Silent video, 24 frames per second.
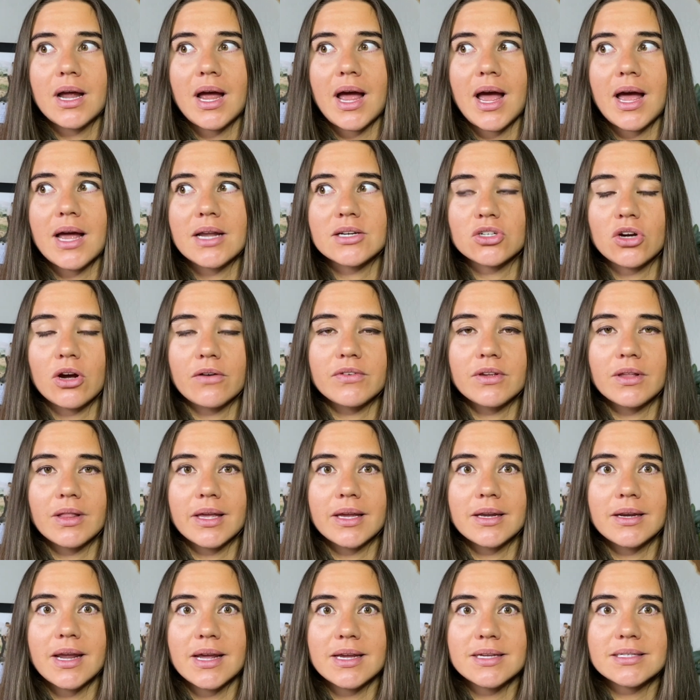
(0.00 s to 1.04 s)
and ovulate
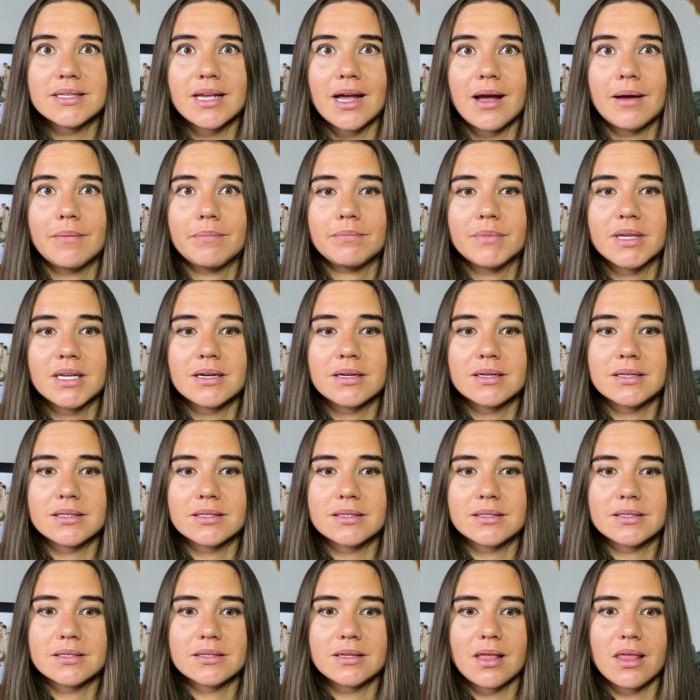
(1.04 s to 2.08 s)
ASAP
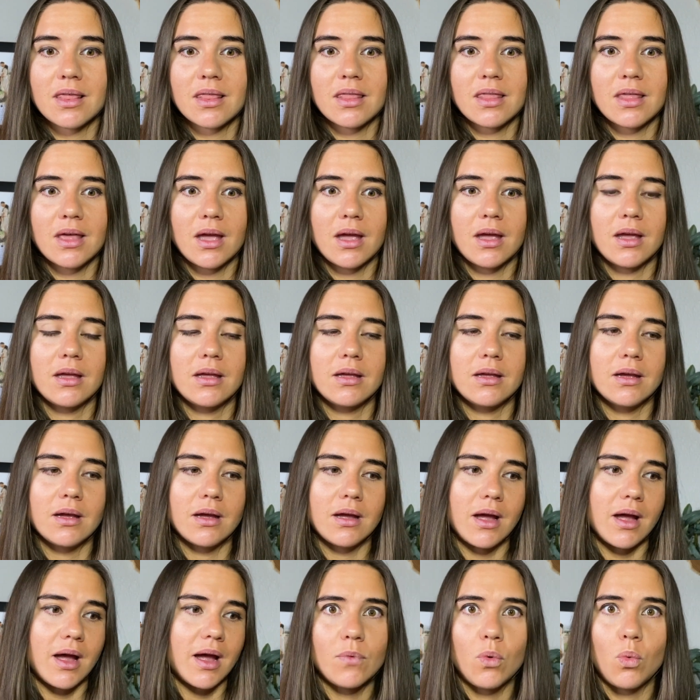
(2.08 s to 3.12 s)
because they
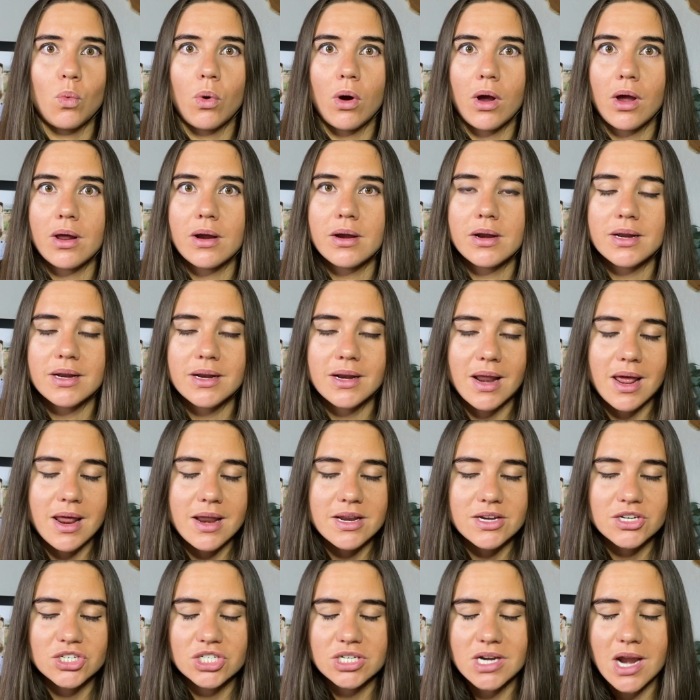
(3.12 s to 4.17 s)
weren't in
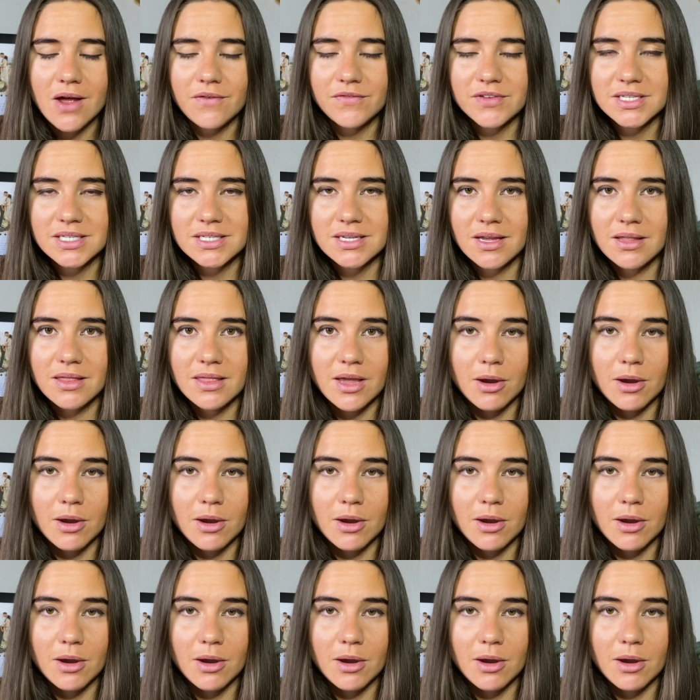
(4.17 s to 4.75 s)
energy deficit.